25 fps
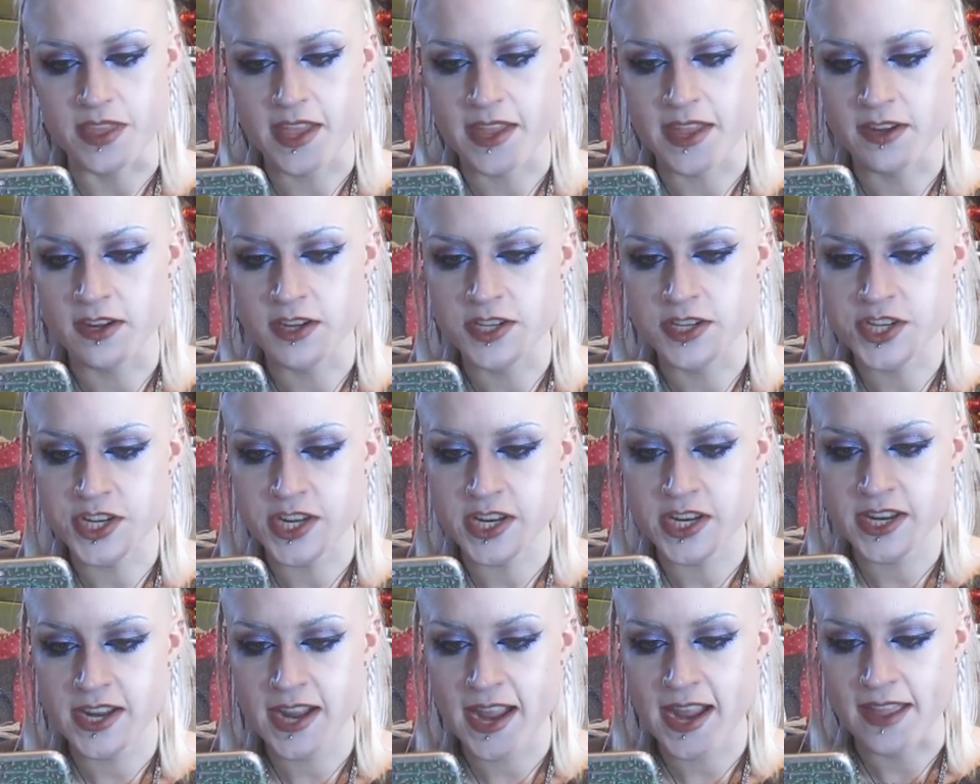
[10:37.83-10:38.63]

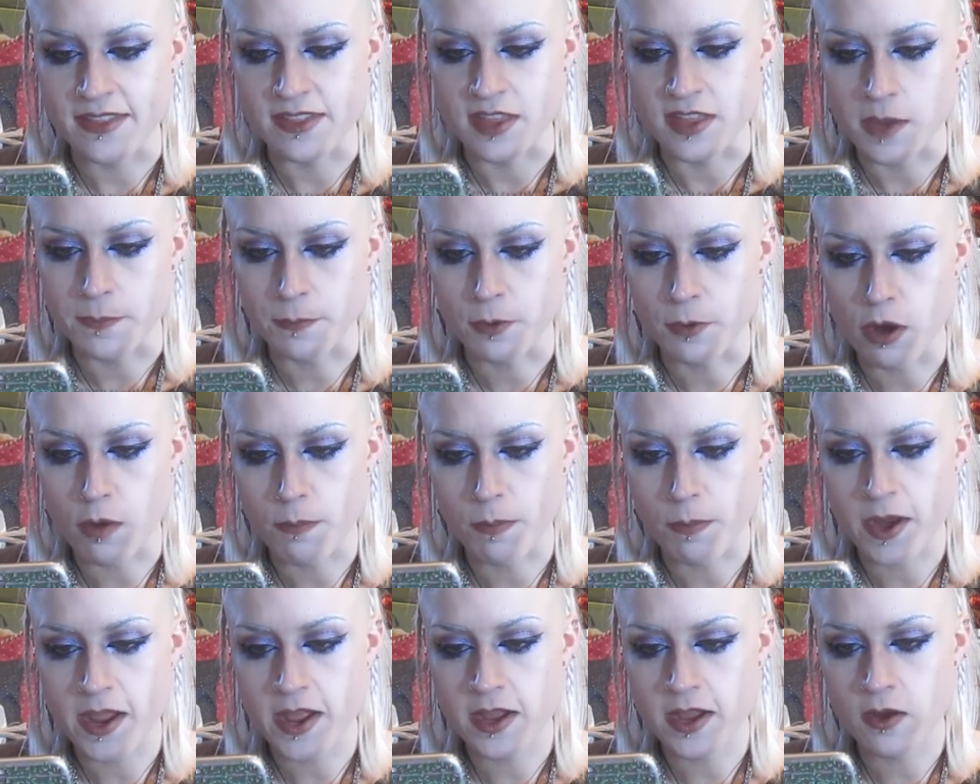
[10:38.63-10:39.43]
energy and the
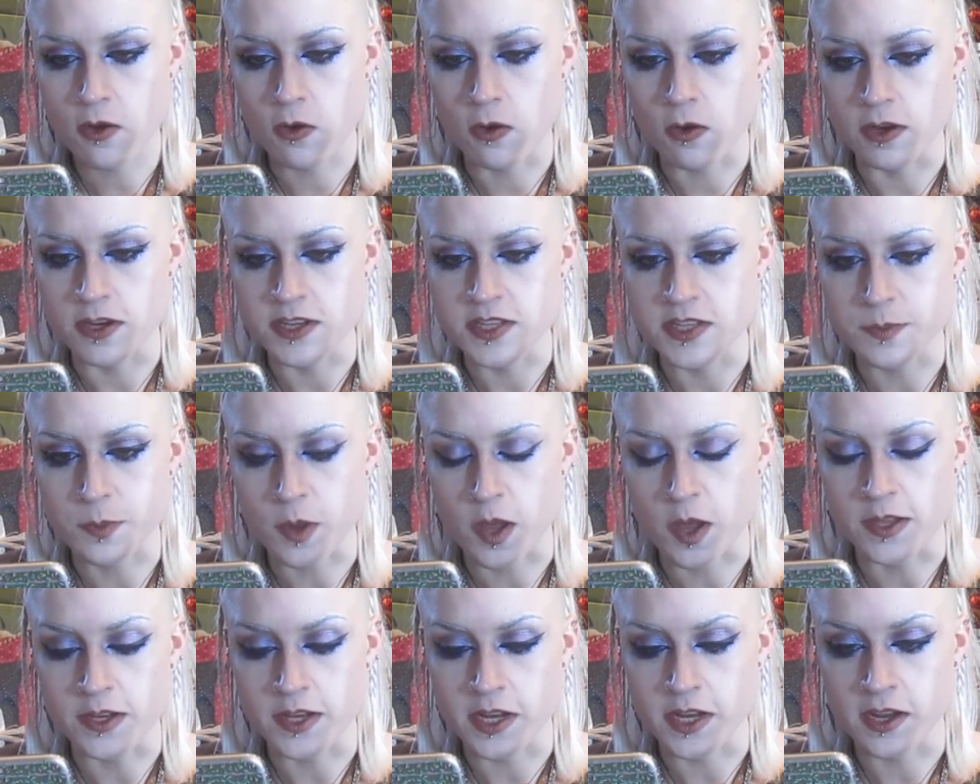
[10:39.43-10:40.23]
appropriate
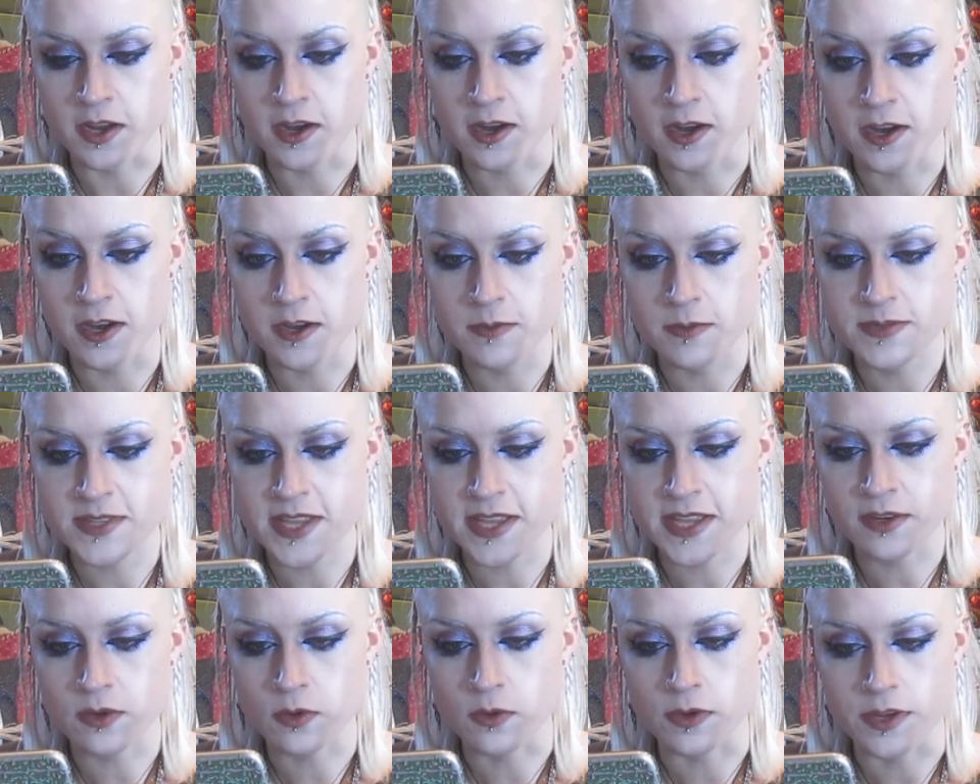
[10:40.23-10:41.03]
corresponding herbs
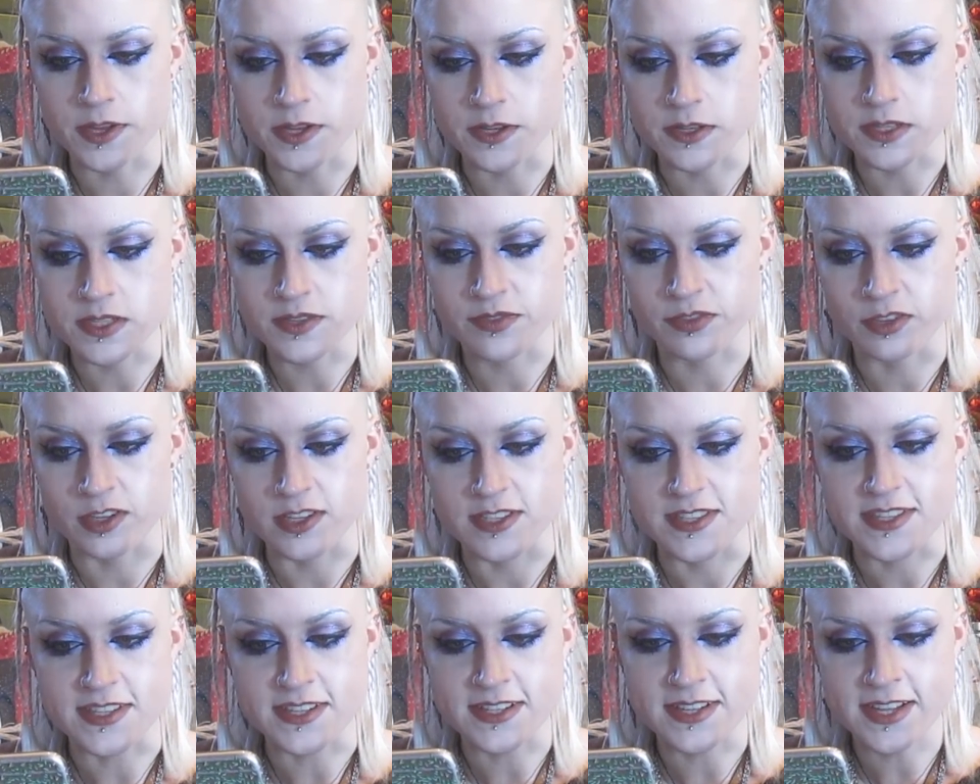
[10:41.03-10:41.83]
and oils for
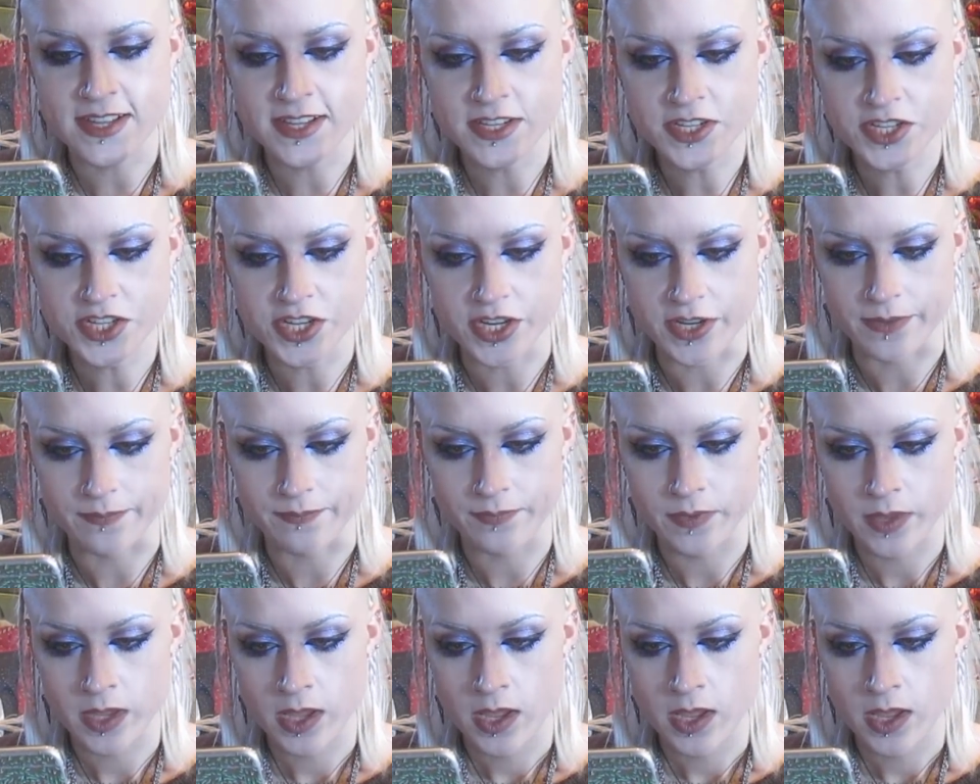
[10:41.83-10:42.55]
its intention.